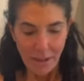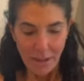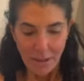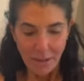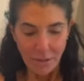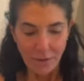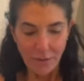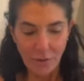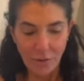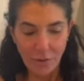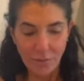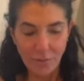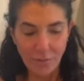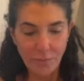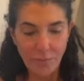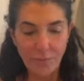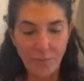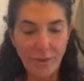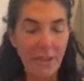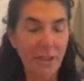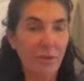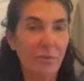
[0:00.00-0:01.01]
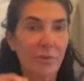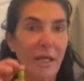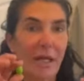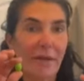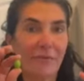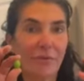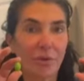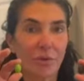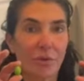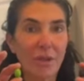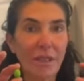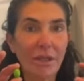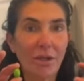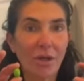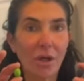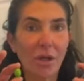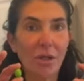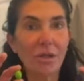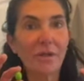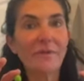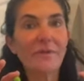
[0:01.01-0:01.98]
You know, here we have green
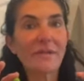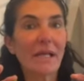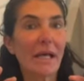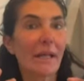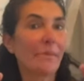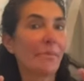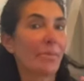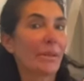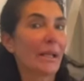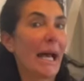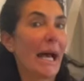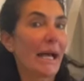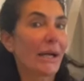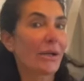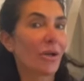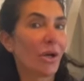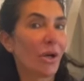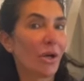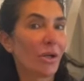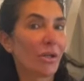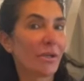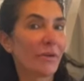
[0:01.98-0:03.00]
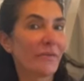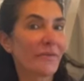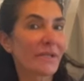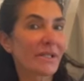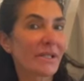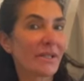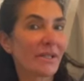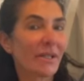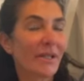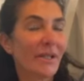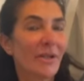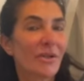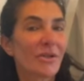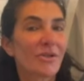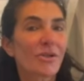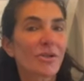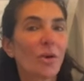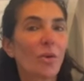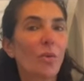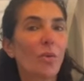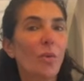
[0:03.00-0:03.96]
olives and black olives.
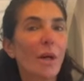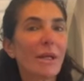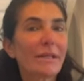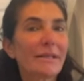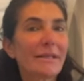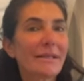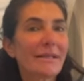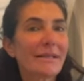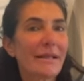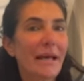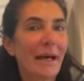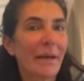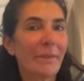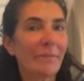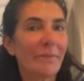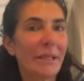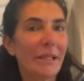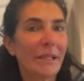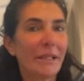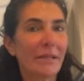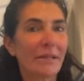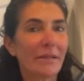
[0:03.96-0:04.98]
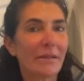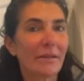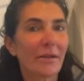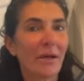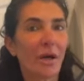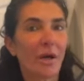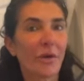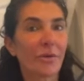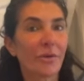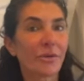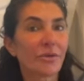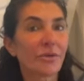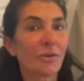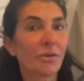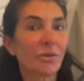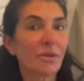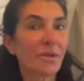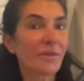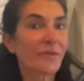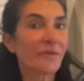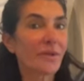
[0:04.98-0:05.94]
So what does that mean? Are there two
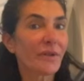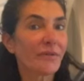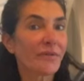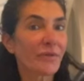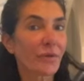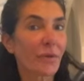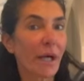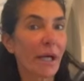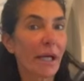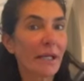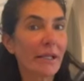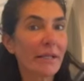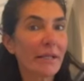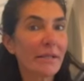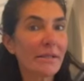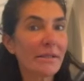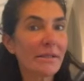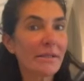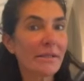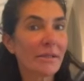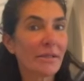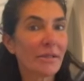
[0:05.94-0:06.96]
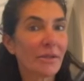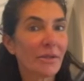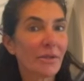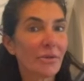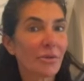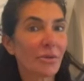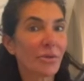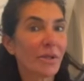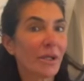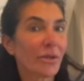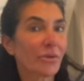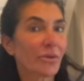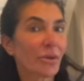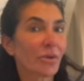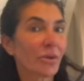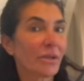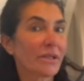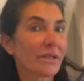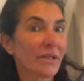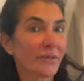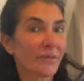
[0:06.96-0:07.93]
different varieties? Do they grow
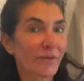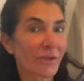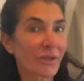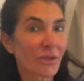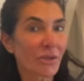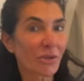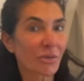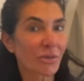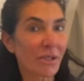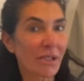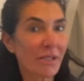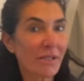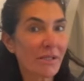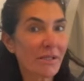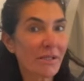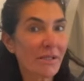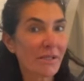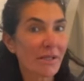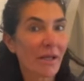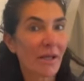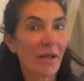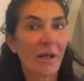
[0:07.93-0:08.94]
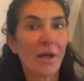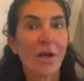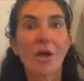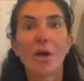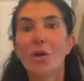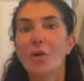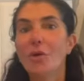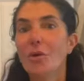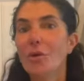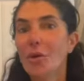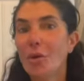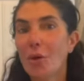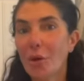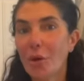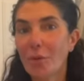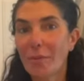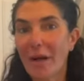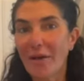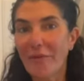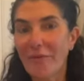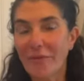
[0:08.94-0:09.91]
on different trees? No,
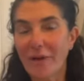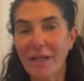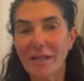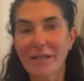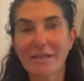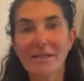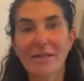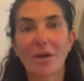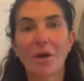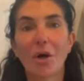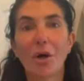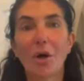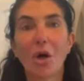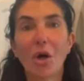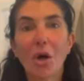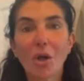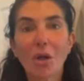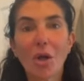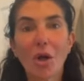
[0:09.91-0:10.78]
my friends, all